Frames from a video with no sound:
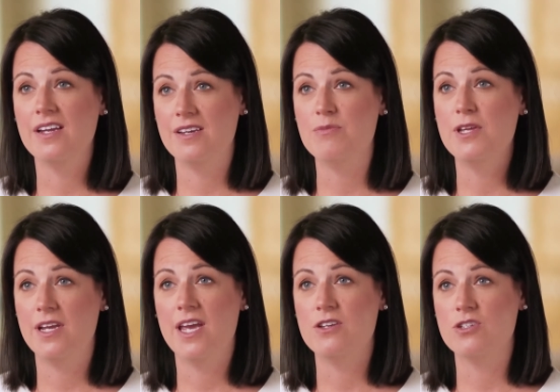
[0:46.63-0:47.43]
and
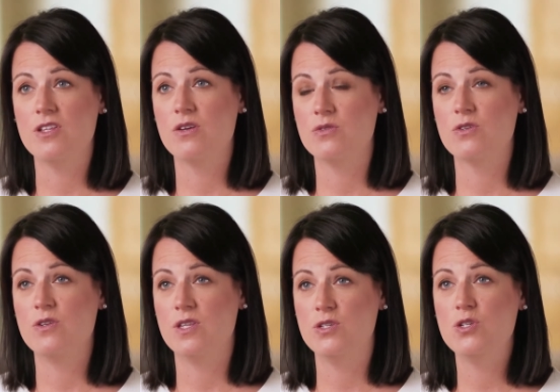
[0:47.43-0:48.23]
communication, those are
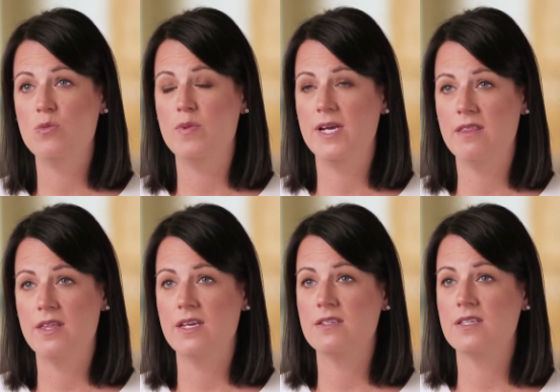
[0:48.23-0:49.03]
the two big
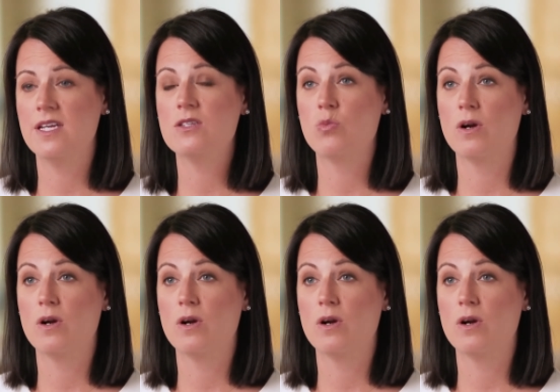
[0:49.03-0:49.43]
things, and his